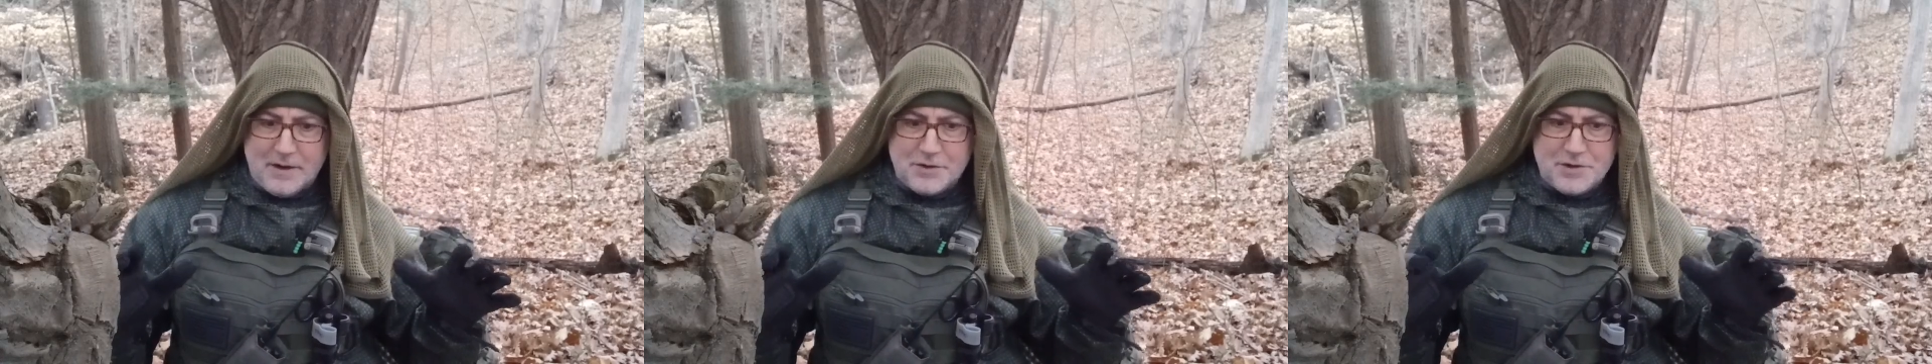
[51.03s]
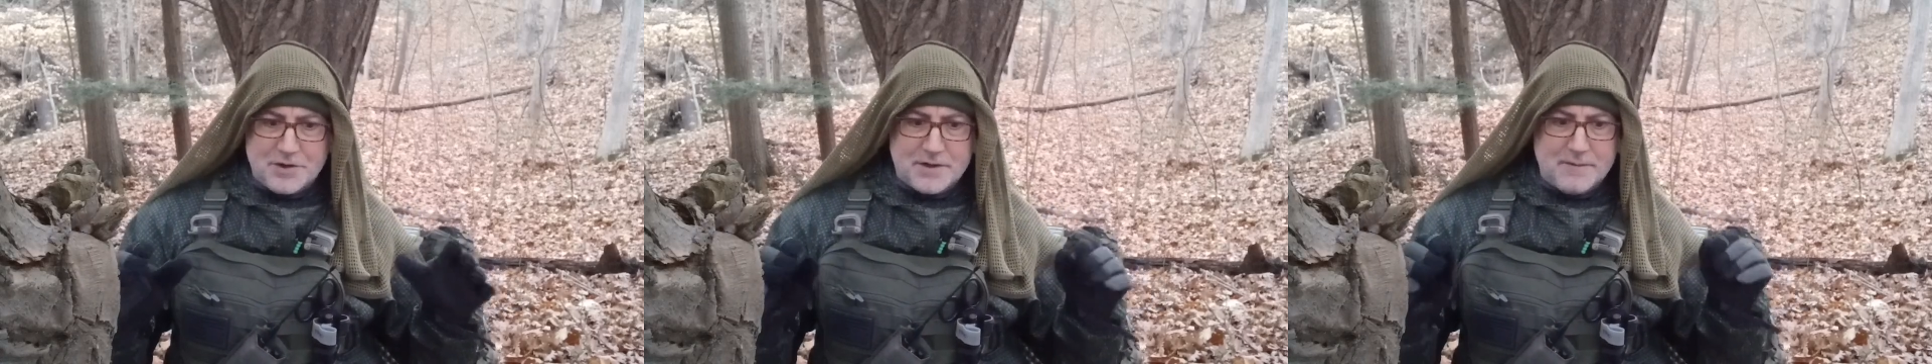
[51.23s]

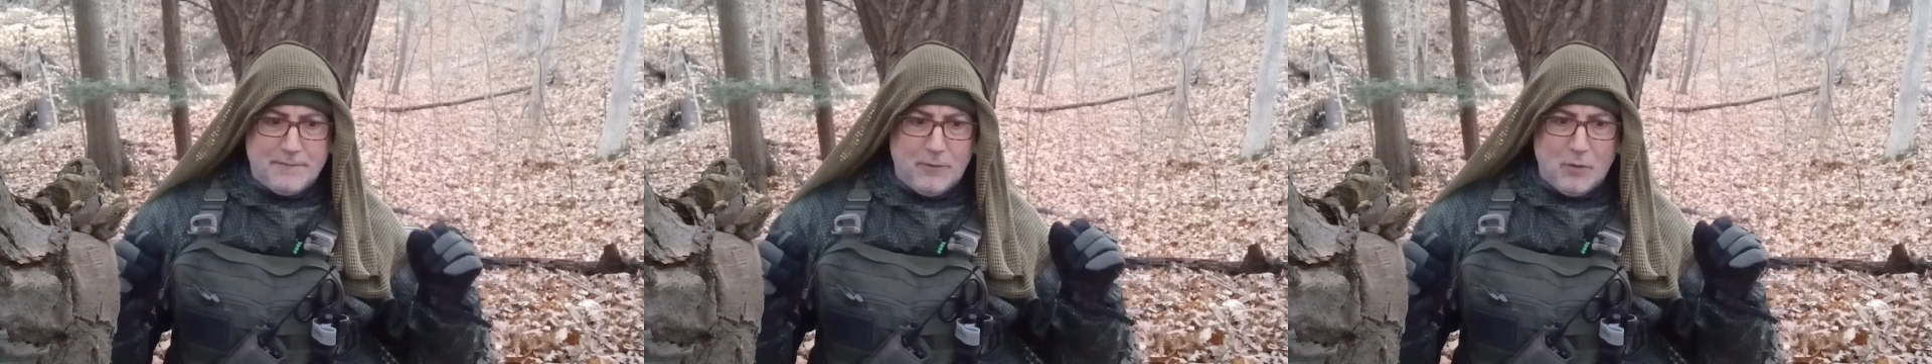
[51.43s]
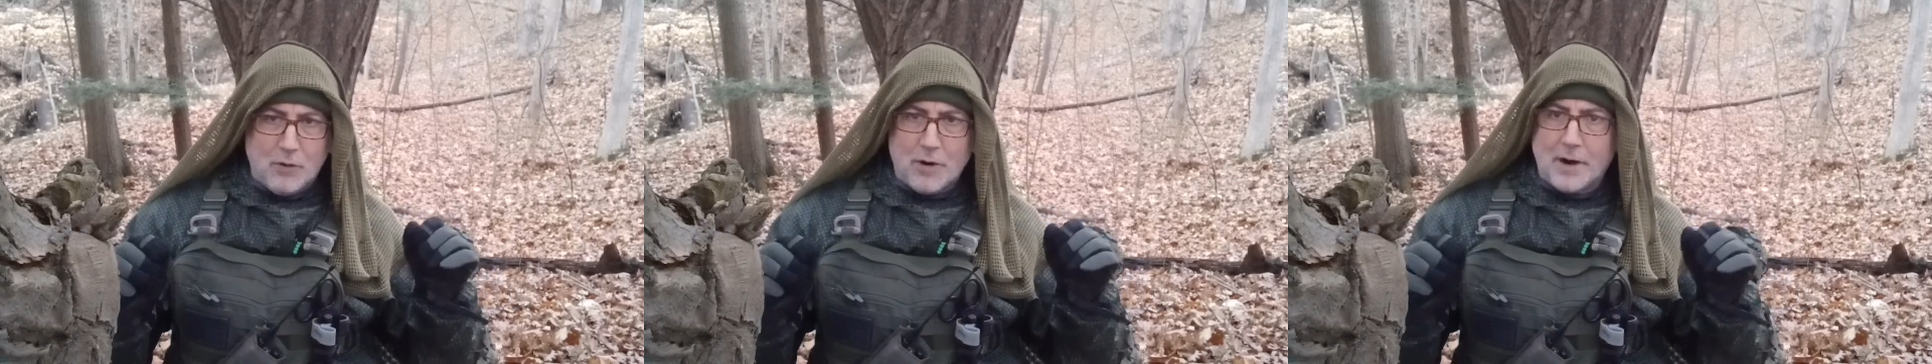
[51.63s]
just
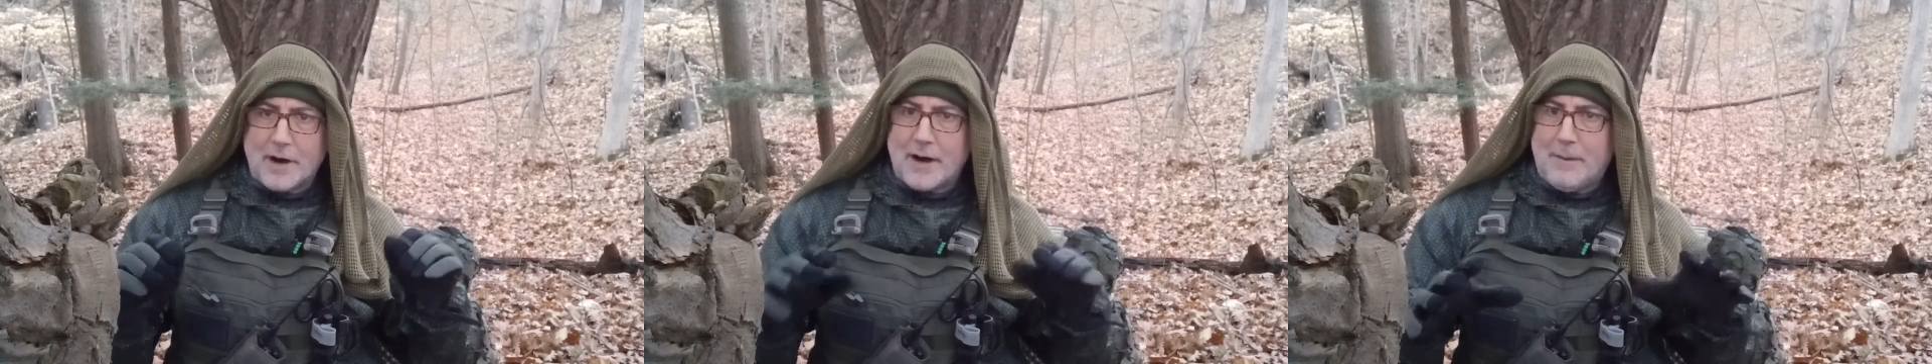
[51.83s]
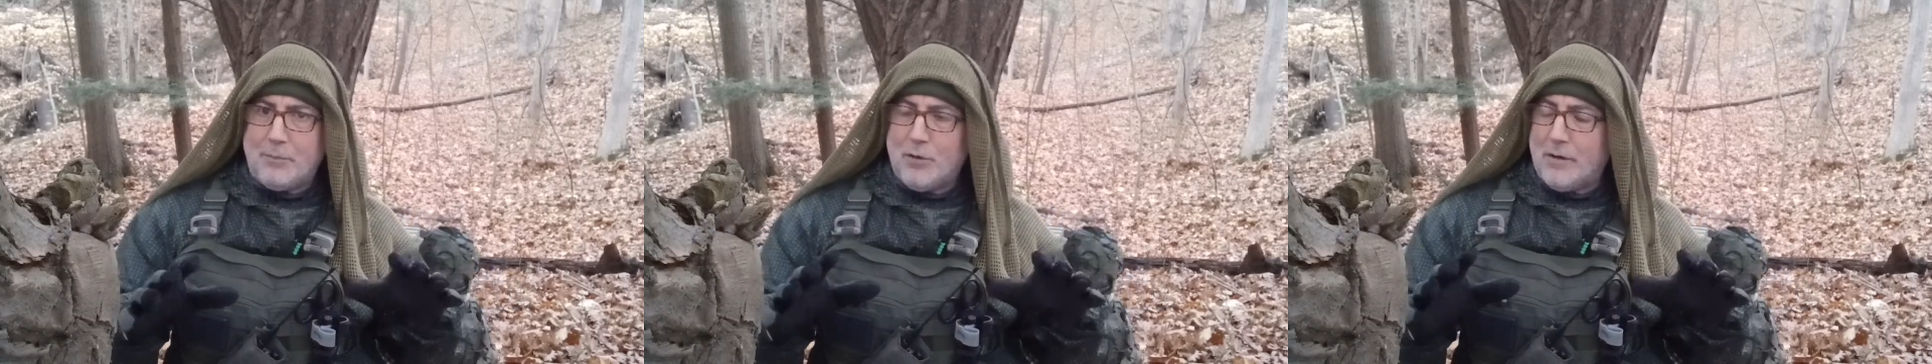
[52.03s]
for a
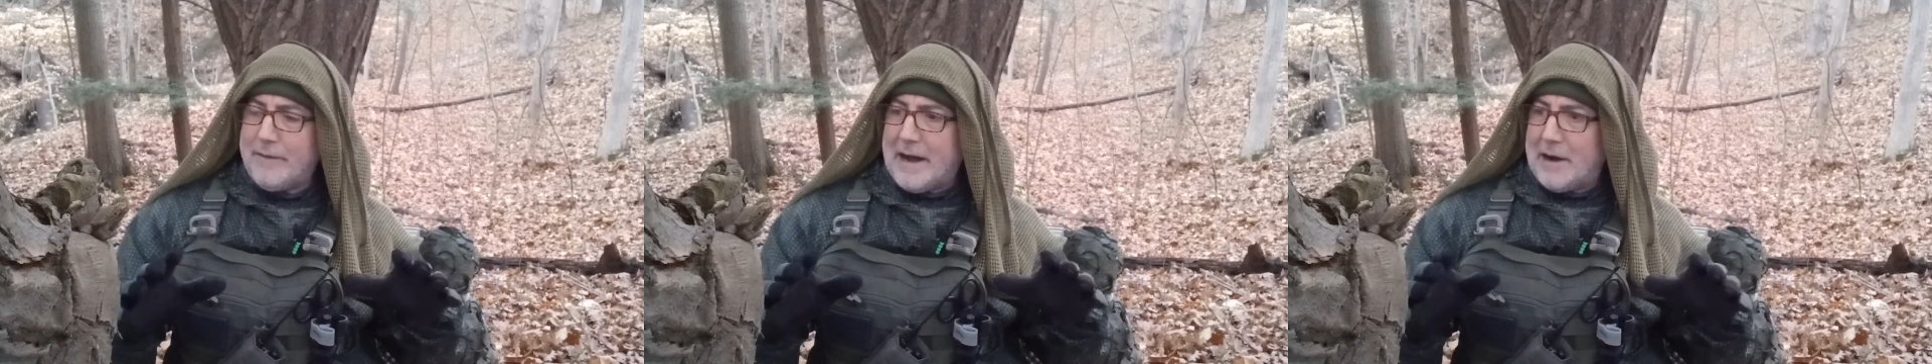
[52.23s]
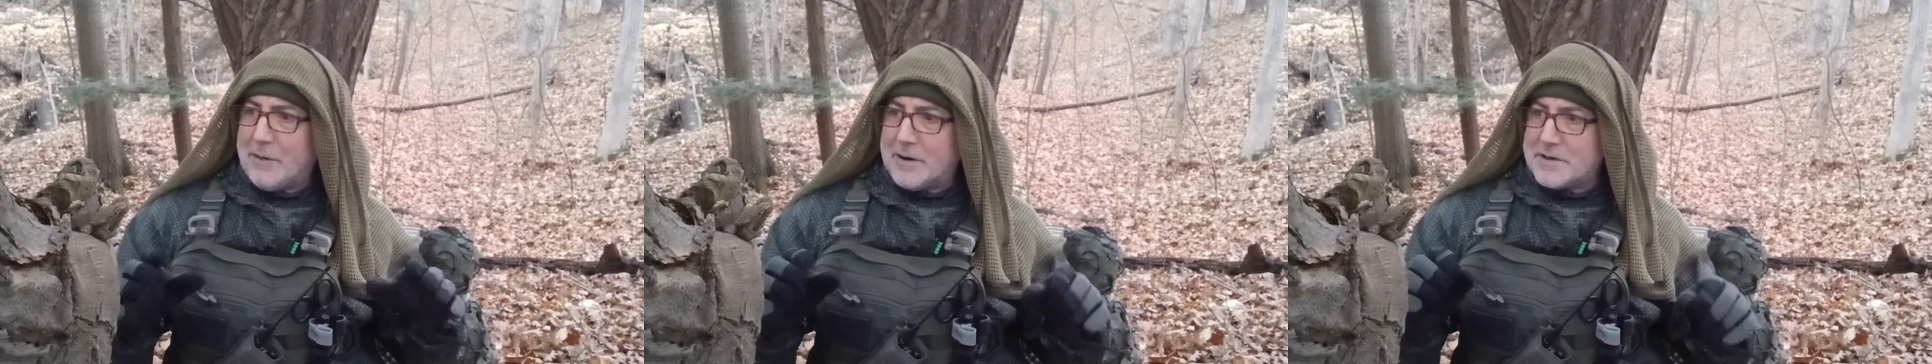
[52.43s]
couple of
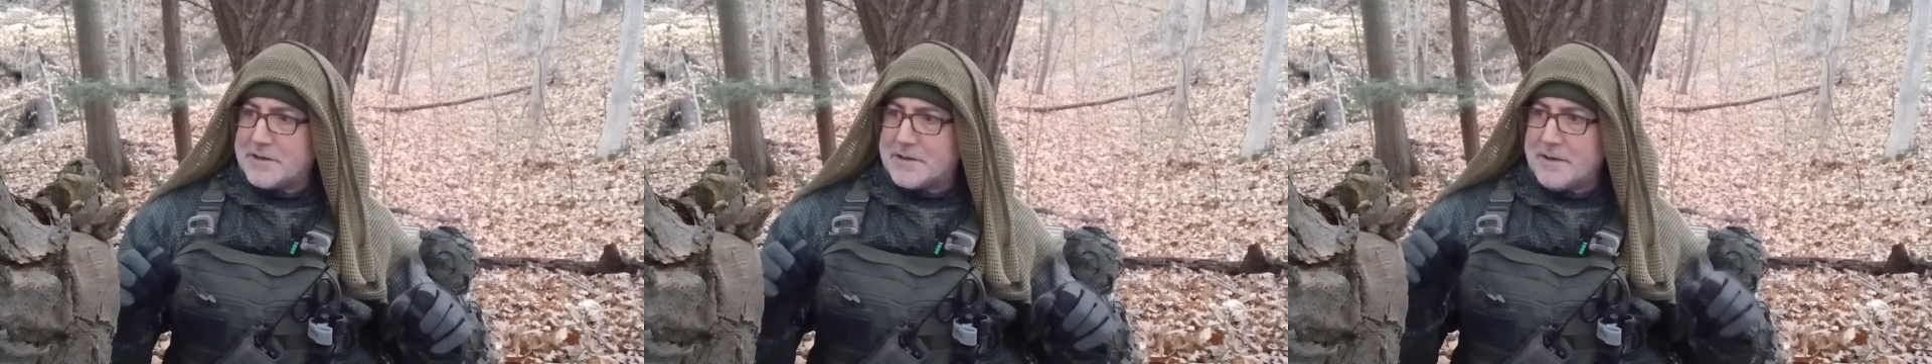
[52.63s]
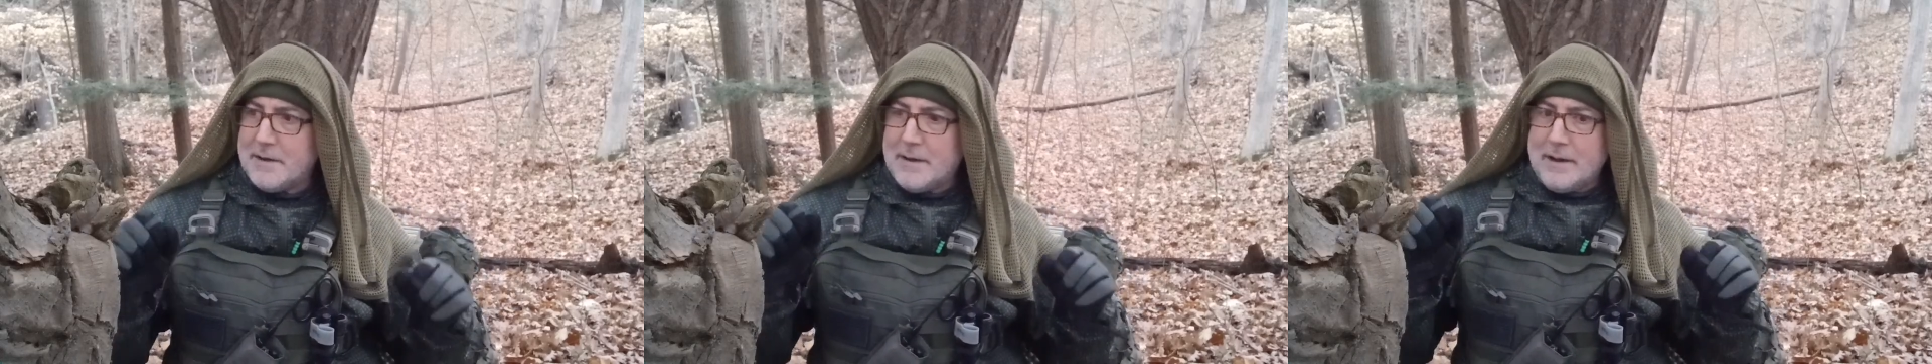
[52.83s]
hours